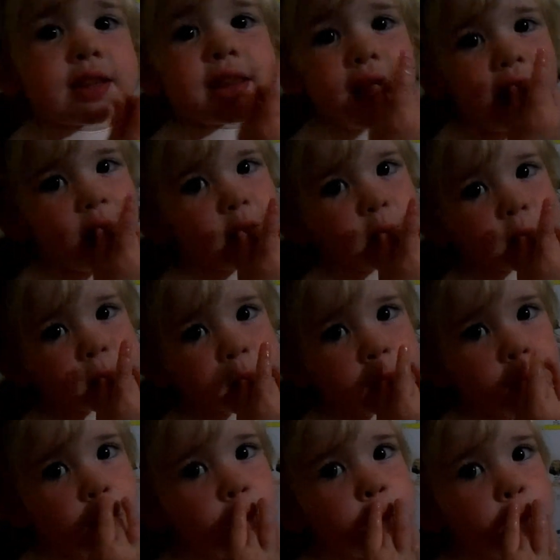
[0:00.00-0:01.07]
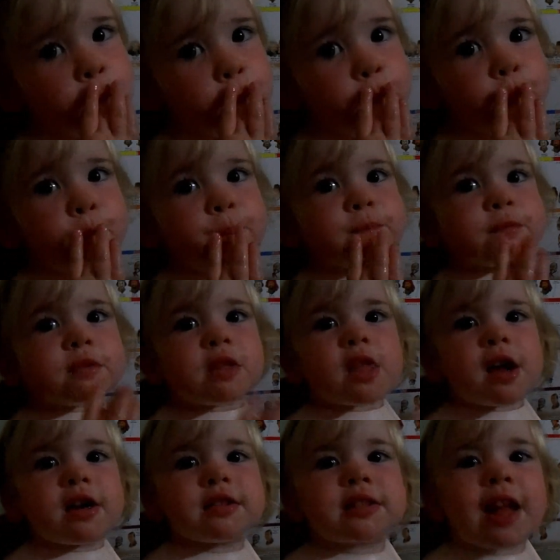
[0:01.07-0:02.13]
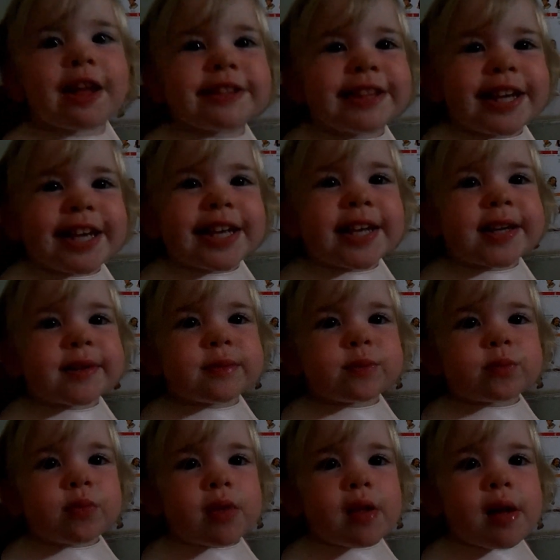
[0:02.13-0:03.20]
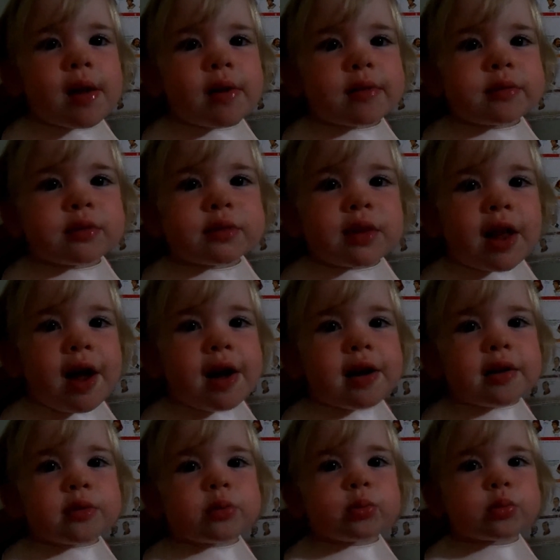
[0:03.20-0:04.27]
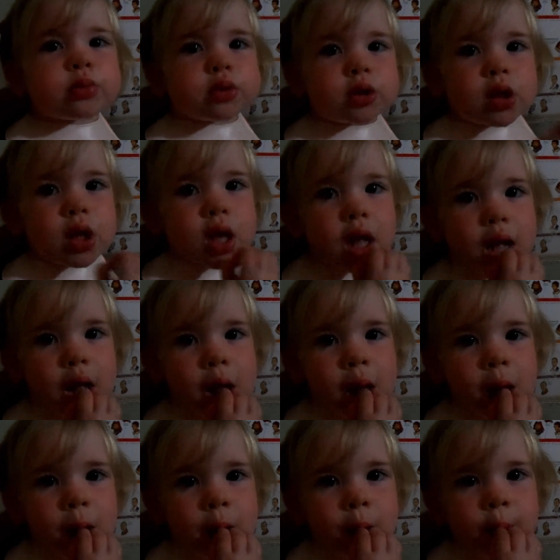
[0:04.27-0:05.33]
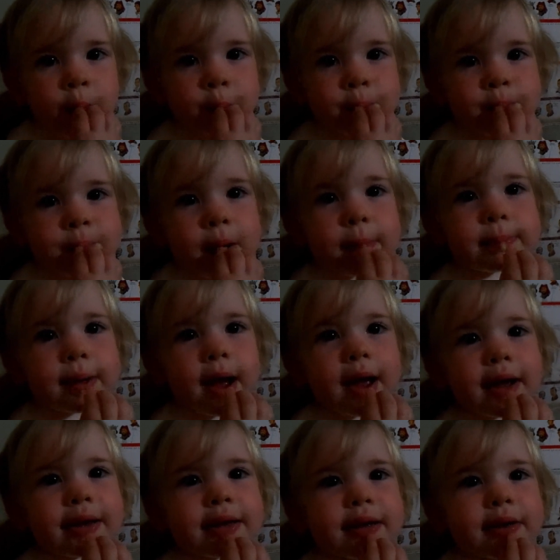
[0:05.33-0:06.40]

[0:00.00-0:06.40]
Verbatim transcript: Yeah. Yeah. Daddy. You want to see? You got to say bye-bye. Bye-bye.